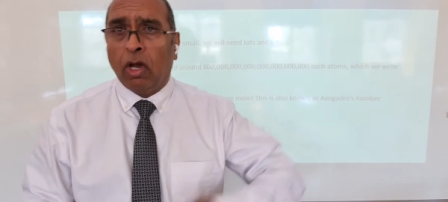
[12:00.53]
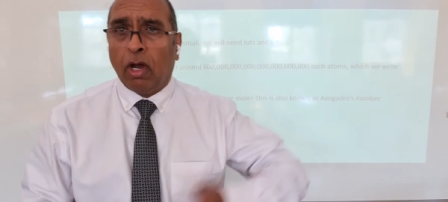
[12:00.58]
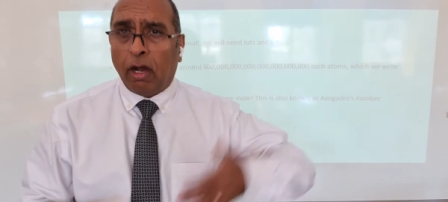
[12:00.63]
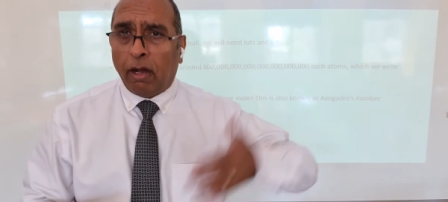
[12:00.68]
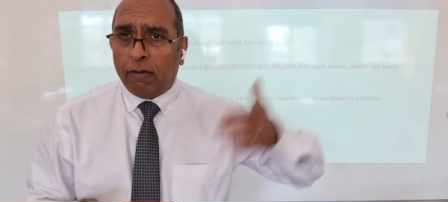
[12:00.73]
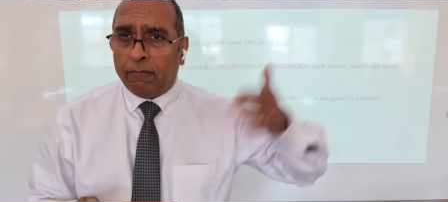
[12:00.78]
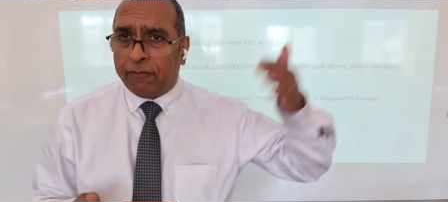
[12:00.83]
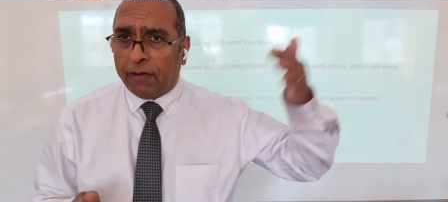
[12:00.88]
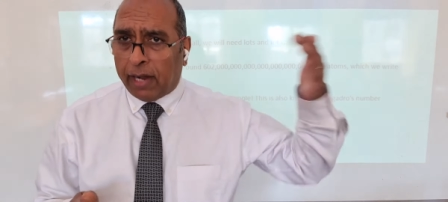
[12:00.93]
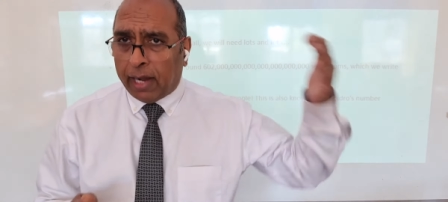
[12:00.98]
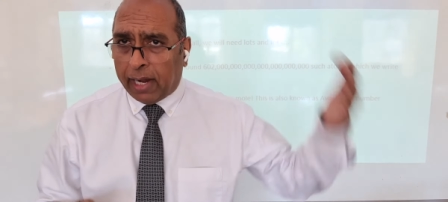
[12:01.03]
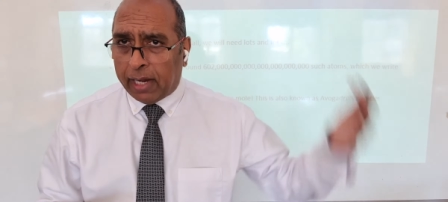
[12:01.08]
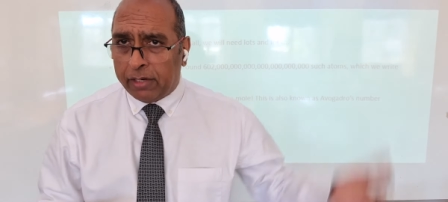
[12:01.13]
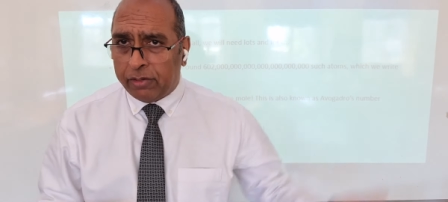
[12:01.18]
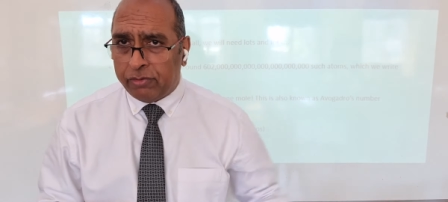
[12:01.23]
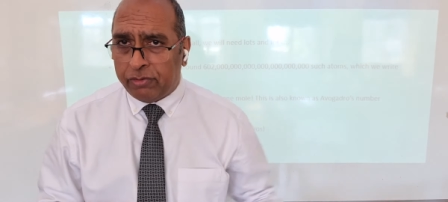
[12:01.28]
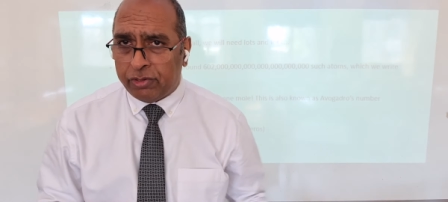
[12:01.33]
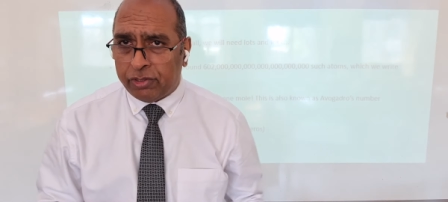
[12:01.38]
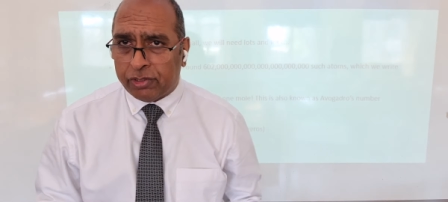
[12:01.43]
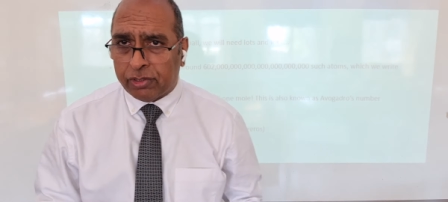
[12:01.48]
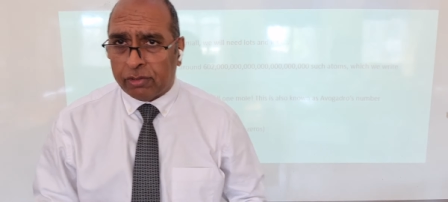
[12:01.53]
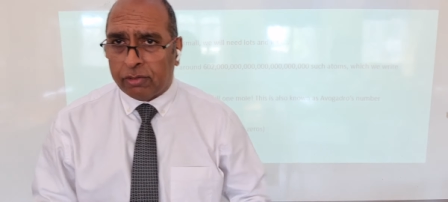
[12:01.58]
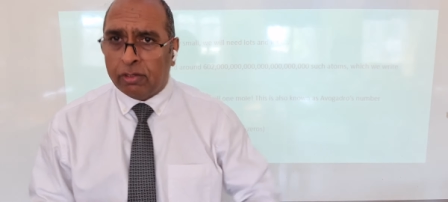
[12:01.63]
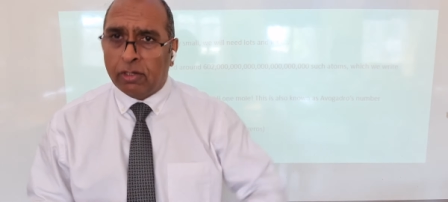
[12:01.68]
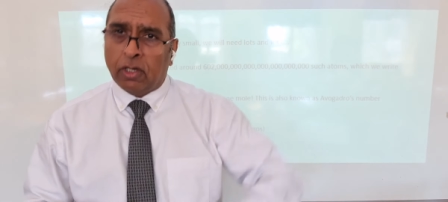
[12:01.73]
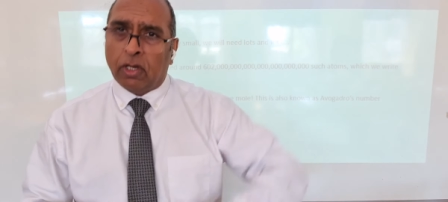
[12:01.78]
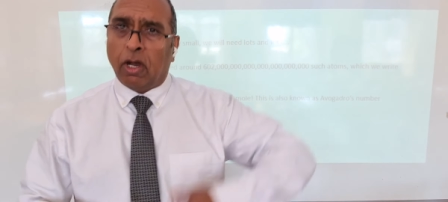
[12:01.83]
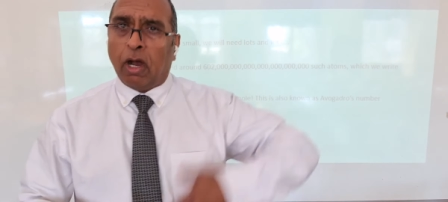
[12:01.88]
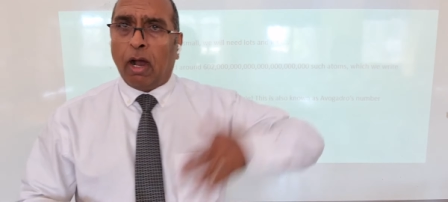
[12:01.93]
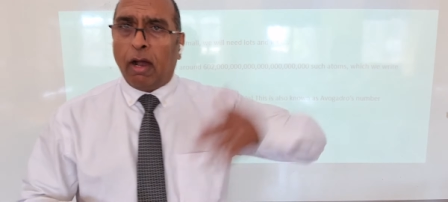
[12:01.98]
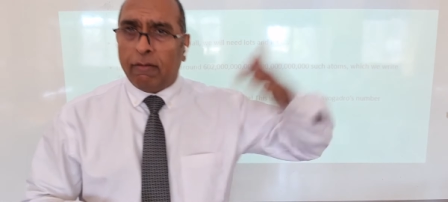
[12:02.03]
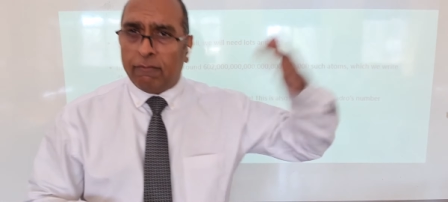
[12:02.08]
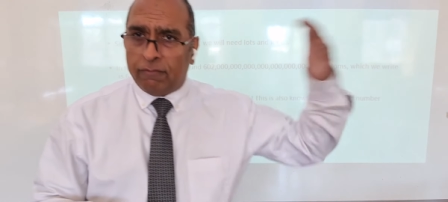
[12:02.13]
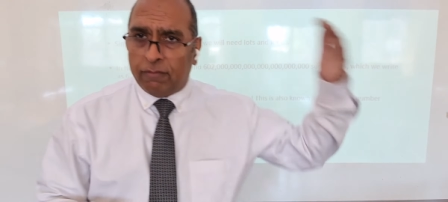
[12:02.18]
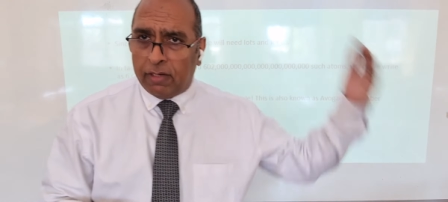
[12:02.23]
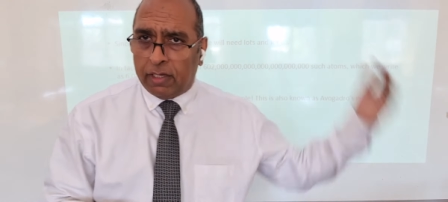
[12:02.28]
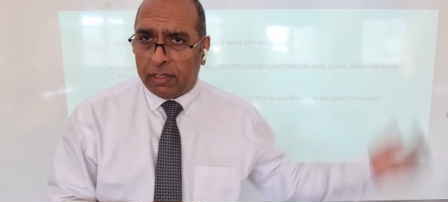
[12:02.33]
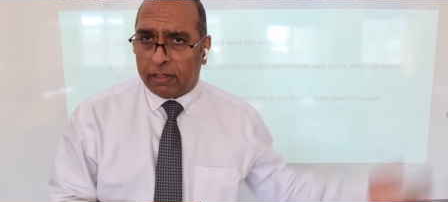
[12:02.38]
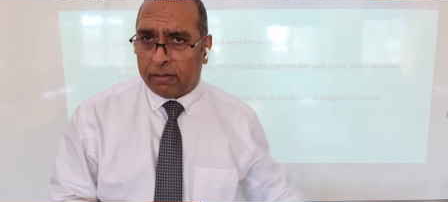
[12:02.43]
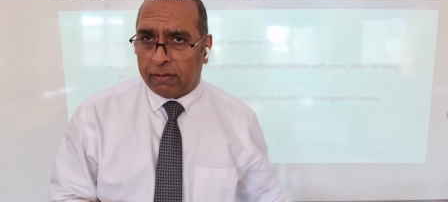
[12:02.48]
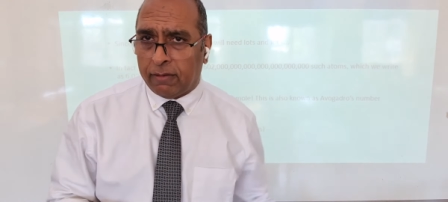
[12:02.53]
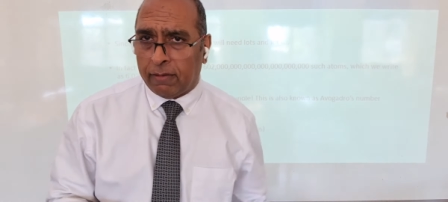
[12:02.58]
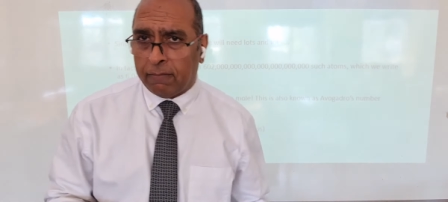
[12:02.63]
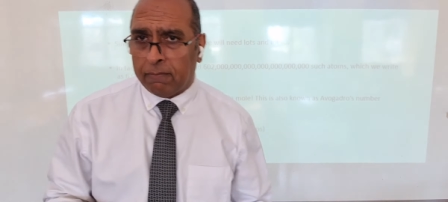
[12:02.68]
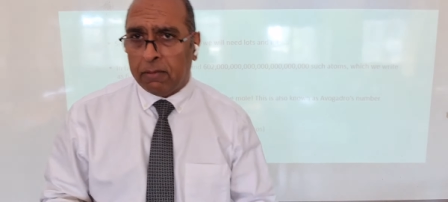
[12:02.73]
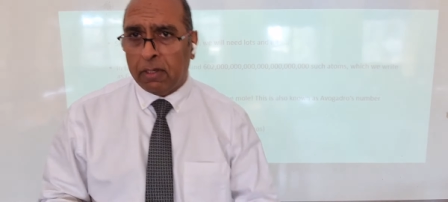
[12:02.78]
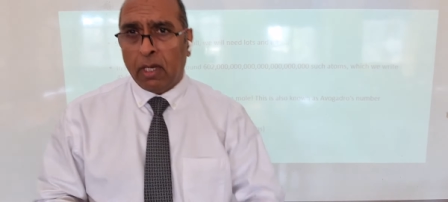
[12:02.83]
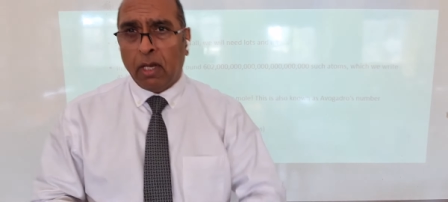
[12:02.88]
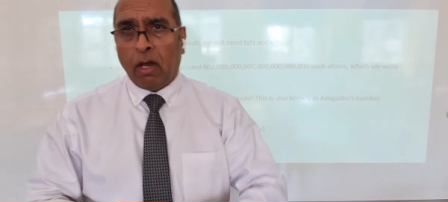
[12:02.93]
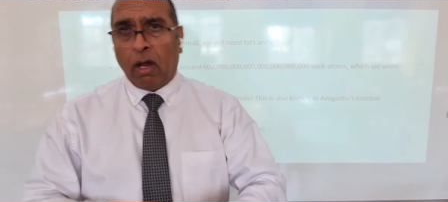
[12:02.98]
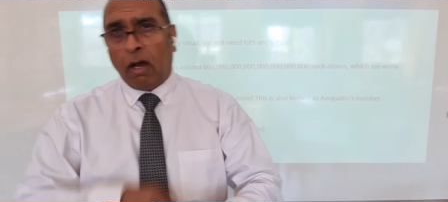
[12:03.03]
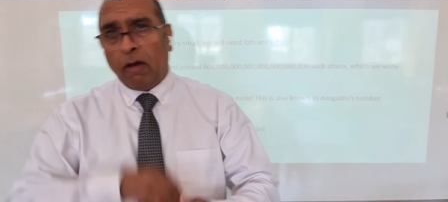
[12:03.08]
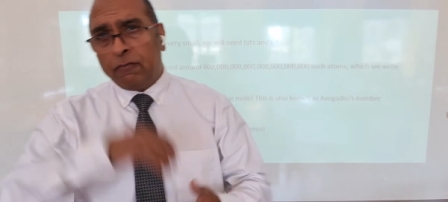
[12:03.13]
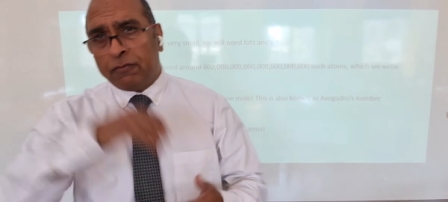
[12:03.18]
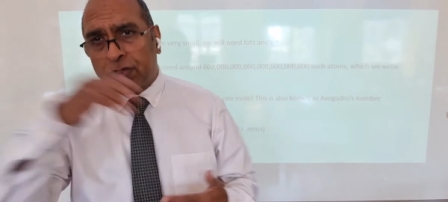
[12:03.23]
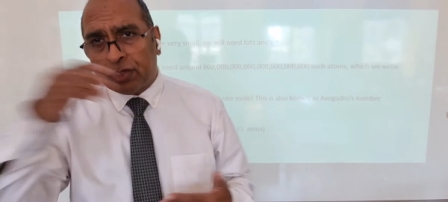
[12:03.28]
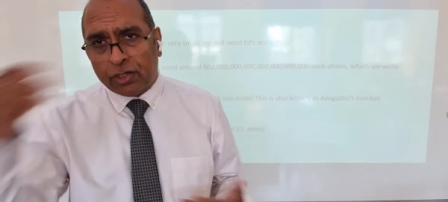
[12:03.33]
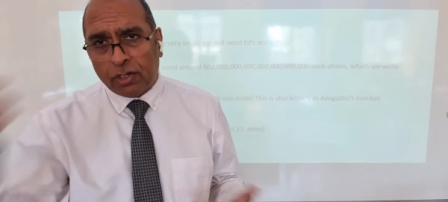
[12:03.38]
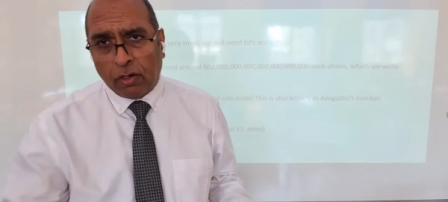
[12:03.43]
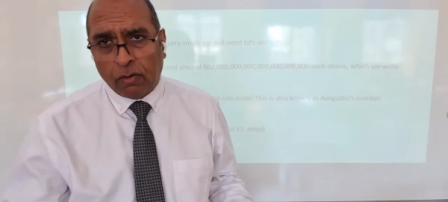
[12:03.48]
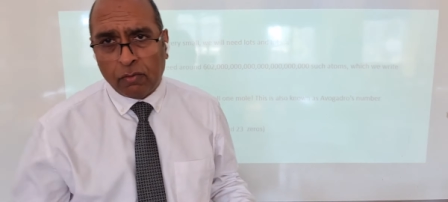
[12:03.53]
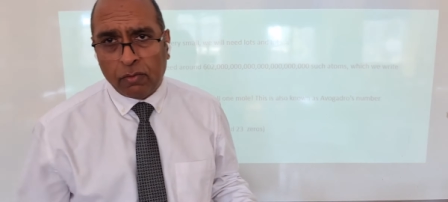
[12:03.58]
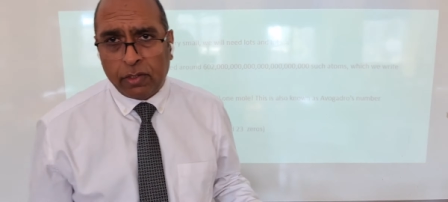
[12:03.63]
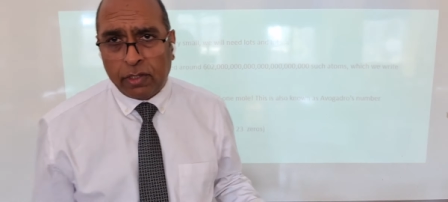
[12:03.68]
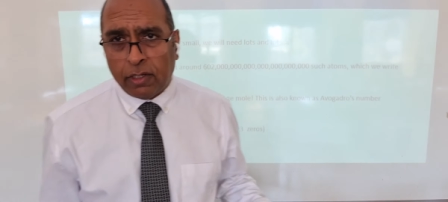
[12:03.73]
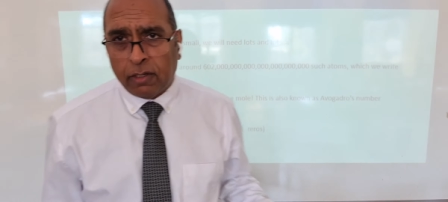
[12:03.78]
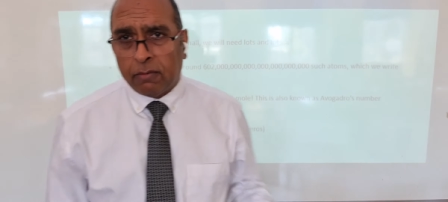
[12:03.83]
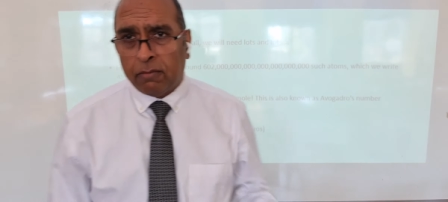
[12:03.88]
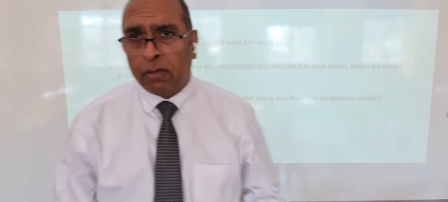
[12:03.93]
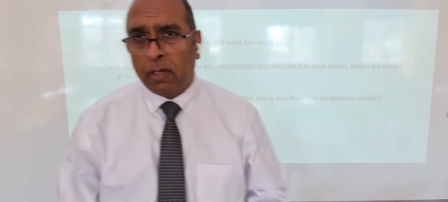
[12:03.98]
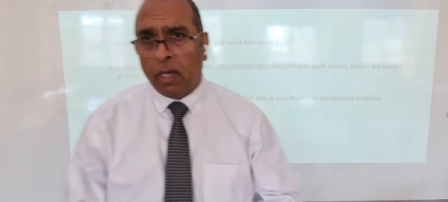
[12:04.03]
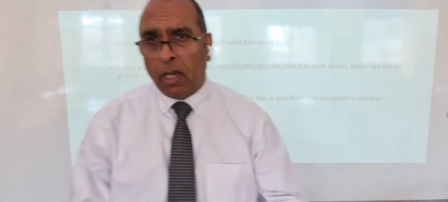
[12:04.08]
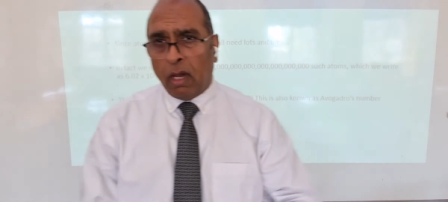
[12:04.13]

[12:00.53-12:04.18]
of hydrogen, of lithium, of sodium,